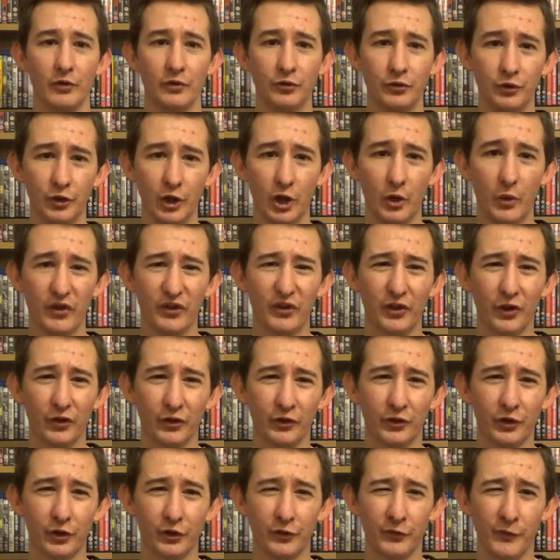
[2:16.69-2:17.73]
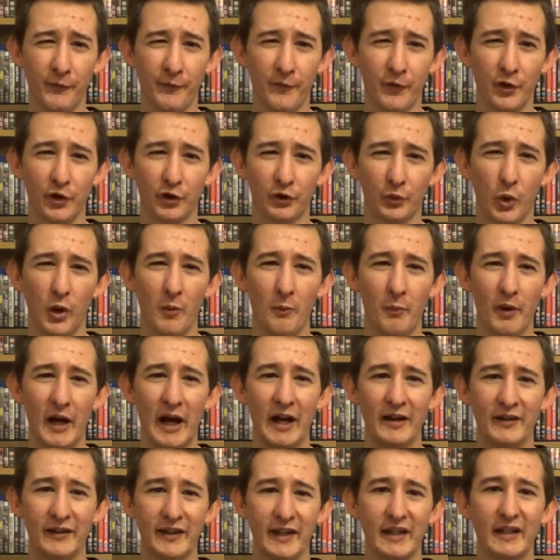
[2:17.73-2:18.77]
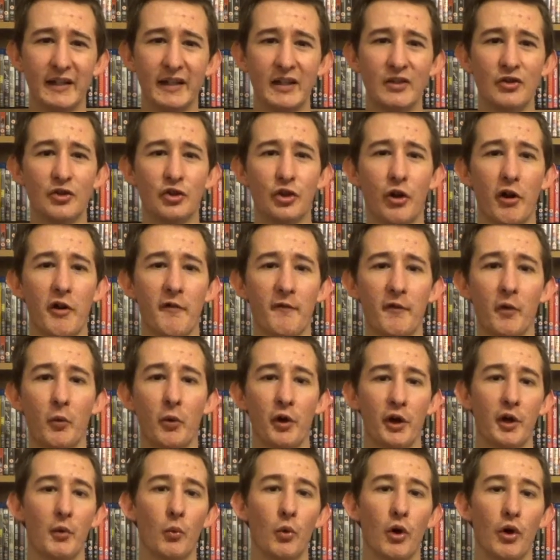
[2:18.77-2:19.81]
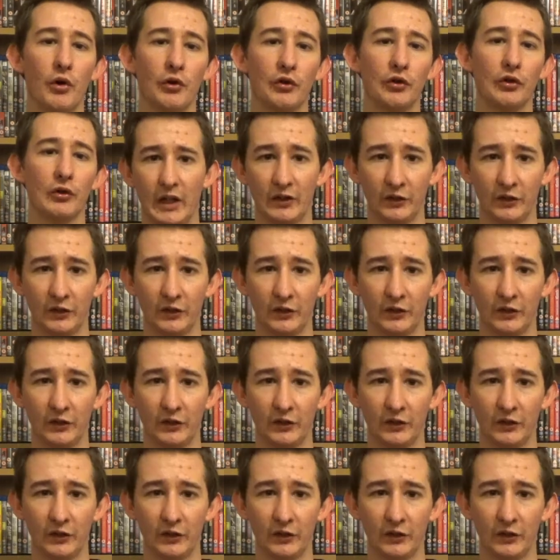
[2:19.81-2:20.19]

No, it's not as good as the first one, but I did enjoy it for what it was.